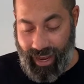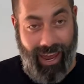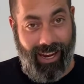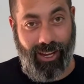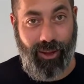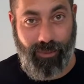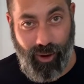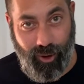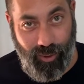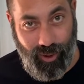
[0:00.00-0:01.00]
and the
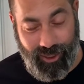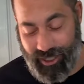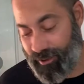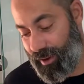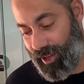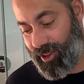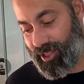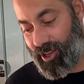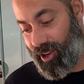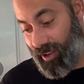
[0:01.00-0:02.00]
motor bolts to make this
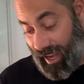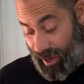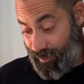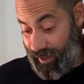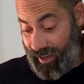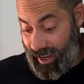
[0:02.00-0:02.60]
all happen.